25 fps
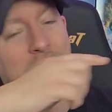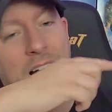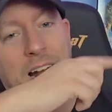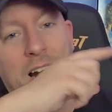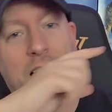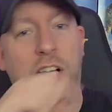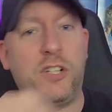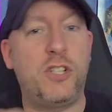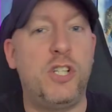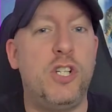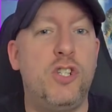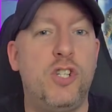
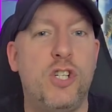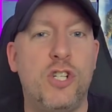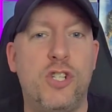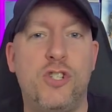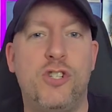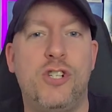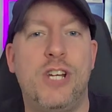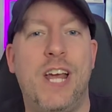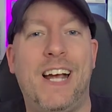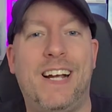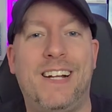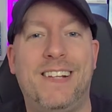I'll actually
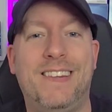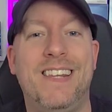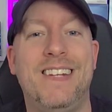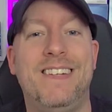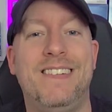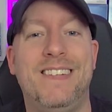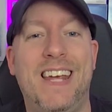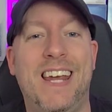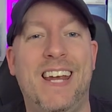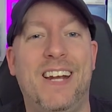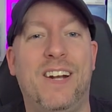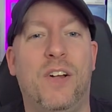just check the
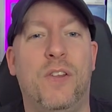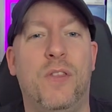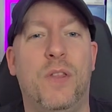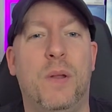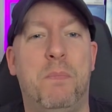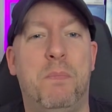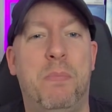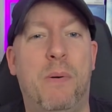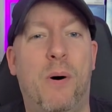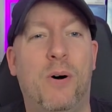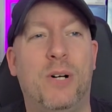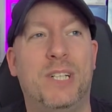date on
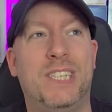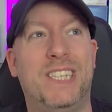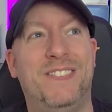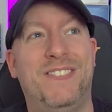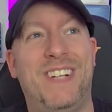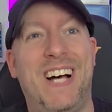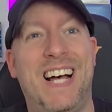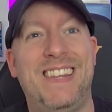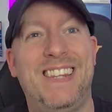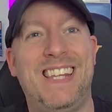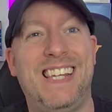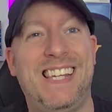the box.
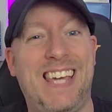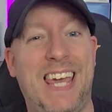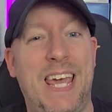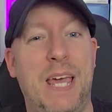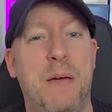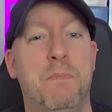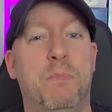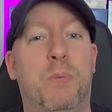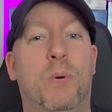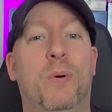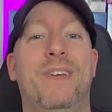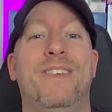I've had the
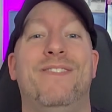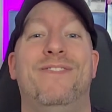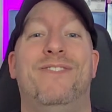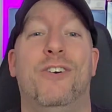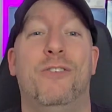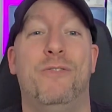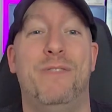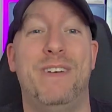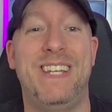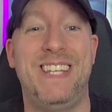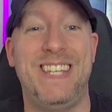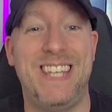Game Boy
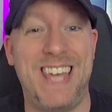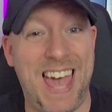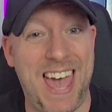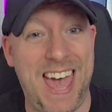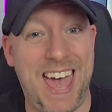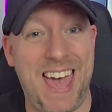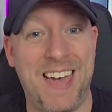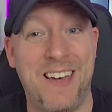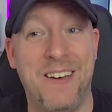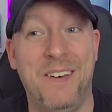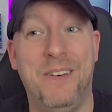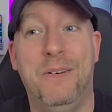for a
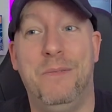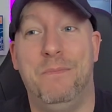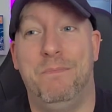year.